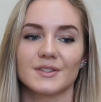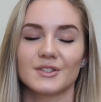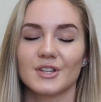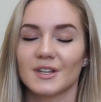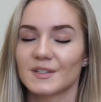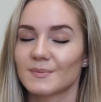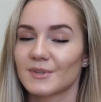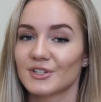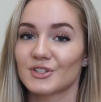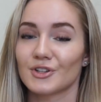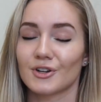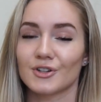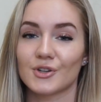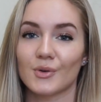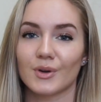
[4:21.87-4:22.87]
Just make
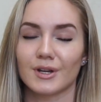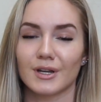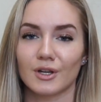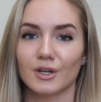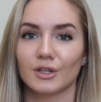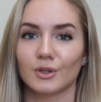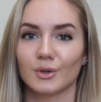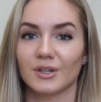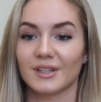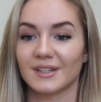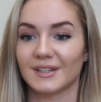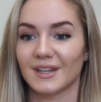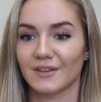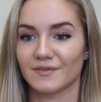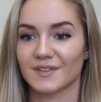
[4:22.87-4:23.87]
sure you're in a
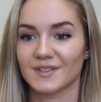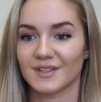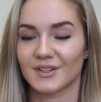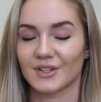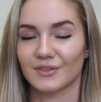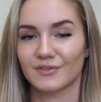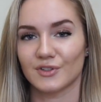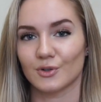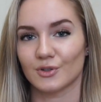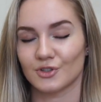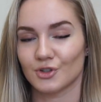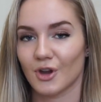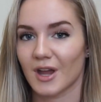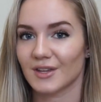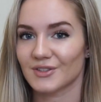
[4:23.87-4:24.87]
caloric deficit if you're
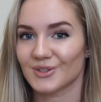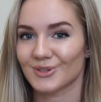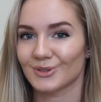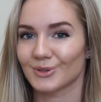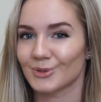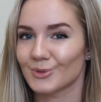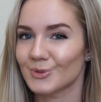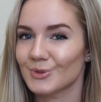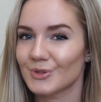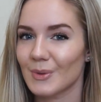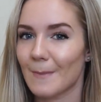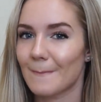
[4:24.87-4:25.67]
trying to lose